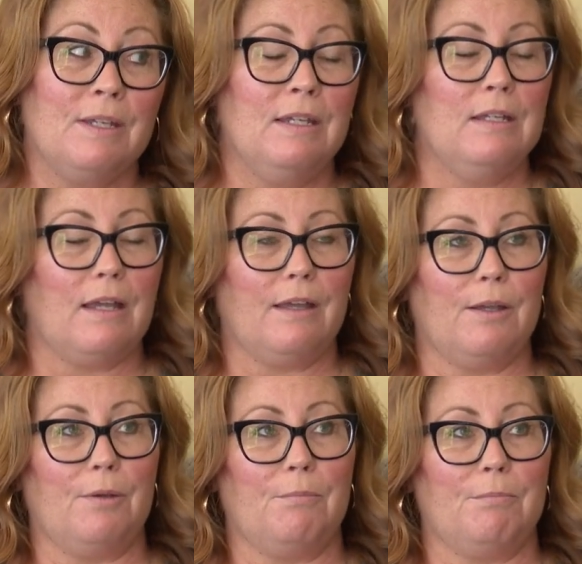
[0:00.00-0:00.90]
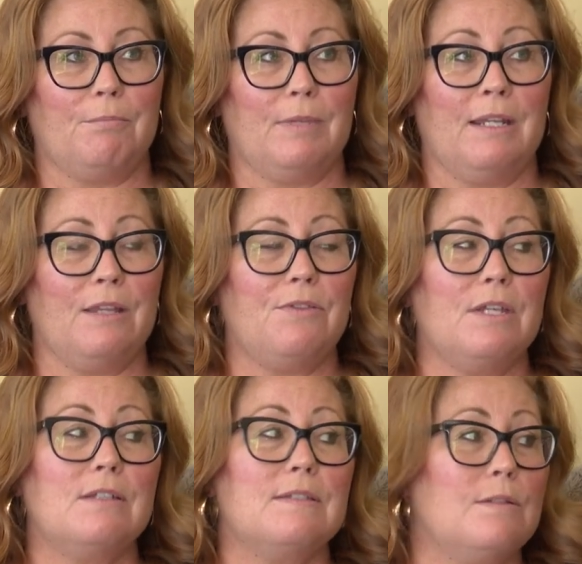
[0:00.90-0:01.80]
Mm-hmm. Um, and I
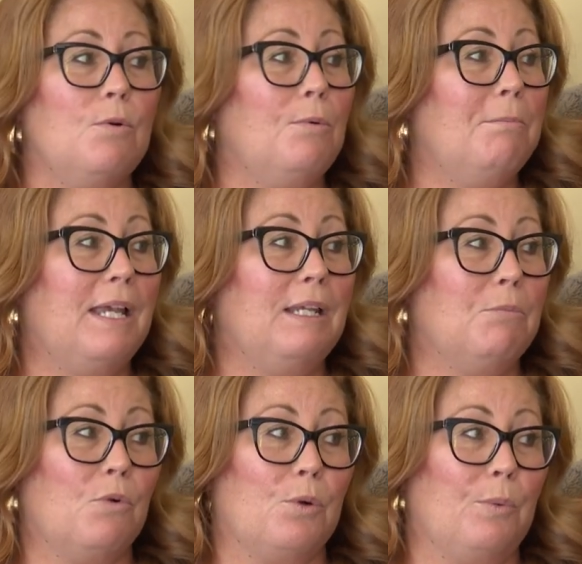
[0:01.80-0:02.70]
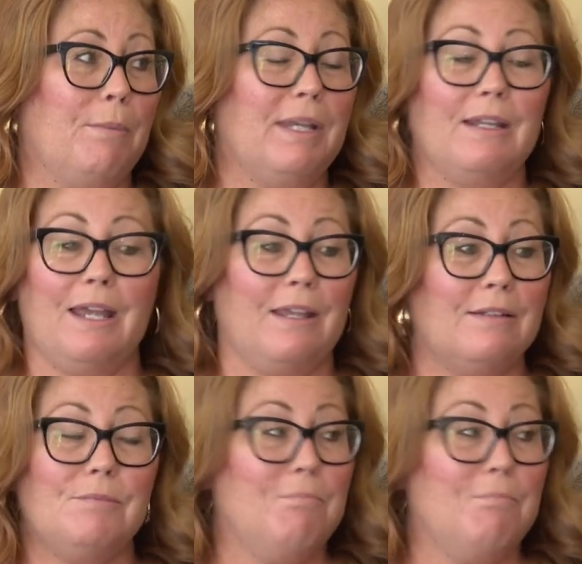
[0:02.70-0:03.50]
think so many more women and